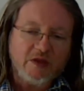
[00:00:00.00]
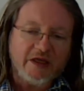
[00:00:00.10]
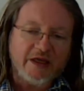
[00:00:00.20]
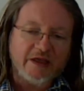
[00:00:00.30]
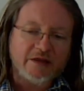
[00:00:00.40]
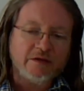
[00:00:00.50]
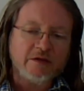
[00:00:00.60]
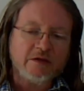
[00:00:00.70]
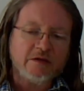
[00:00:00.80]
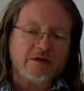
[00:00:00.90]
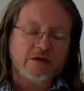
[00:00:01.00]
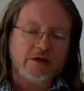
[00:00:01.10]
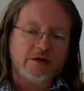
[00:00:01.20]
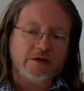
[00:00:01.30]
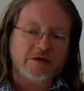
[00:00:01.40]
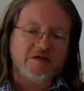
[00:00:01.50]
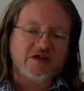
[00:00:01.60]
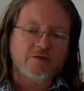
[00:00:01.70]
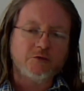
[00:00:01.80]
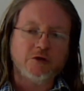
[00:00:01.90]
in
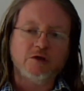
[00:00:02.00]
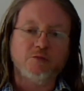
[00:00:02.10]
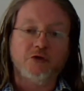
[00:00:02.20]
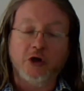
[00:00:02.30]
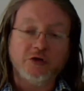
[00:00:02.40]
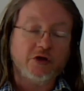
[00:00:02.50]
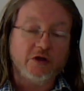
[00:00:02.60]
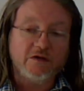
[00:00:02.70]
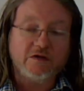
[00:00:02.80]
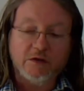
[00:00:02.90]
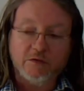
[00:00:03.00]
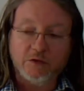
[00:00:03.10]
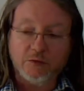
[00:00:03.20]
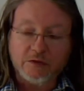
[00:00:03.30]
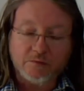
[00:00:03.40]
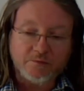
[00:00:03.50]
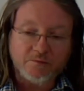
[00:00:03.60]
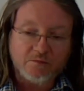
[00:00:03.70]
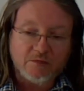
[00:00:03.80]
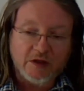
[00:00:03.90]
several branches, if you will,
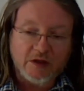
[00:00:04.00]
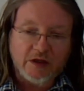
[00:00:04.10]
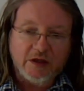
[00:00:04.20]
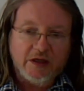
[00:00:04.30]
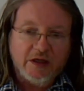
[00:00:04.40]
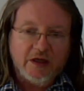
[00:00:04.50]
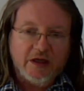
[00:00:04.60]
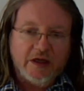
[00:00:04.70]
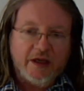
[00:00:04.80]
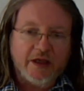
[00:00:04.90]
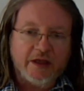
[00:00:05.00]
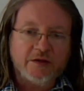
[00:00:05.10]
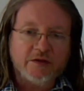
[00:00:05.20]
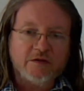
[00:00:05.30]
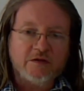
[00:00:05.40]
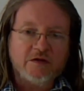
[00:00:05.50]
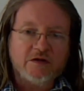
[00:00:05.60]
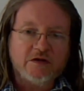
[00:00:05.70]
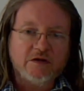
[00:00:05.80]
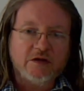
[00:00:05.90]
and
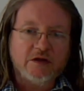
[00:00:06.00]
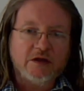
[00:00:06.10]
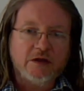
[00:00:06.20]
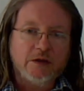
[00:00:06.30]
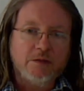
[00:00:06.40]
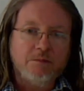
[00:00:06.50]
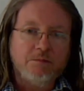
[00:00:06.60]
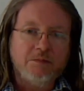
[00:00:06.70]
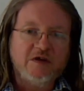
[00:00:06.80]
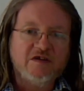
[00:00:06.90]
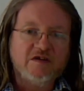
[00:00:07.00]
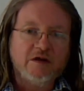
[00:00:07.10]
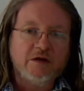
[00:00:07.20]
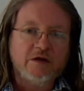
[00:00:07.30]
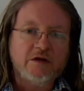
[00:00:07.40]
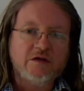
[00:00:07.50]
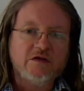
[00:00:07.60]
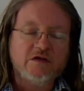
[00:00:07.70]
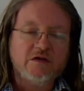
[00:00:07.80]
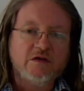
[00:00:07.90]

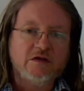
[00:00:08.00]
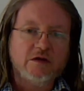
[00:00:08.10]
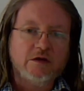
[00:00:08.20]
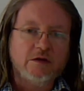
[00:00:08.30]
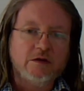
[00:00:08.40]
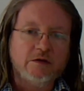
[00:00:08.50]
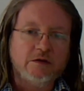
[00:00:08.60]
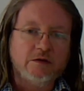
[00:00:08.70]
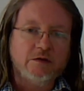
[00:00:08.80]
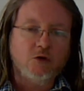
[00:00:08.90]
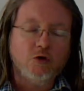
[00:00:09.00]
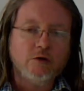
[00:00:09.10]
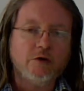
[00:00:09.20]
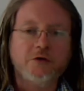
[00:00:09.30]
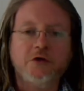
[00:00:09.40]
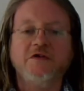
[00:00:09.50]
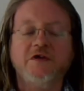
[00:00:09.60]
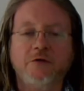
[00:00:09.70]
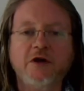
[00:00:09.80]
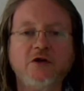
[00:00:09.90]
besides all other
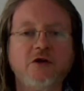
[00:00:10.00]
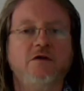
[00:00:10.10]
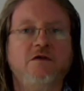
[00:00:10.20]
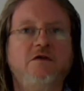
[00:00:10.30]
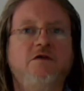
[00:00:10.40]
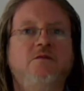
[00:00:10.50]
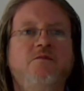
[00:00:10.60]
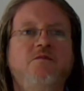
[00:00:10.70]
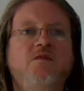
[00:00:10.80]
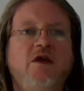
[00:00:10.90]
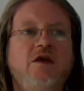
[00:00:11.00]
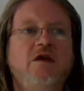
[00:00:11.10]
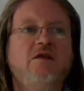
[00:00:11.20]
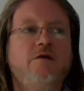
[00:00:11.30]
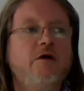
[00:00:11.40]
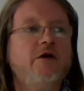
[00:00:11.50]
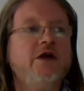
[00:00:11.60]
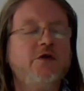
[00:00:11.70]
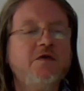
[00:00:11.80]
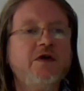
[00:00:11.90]
considerations, there are air
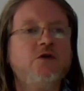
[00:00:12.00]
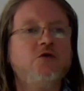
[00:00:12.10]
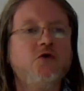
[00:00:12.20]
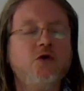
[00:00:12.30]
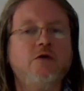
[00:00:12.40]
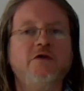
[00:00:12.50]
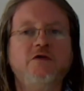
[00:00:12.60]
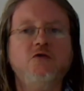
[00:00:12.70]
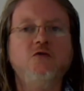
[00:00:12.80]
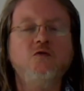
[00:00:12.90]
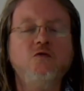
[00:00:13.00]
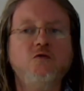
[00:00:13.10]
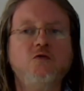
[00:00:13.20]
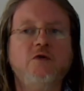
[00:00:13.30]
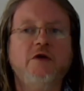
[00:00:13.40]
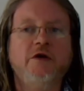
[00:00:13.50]
traffic controllers who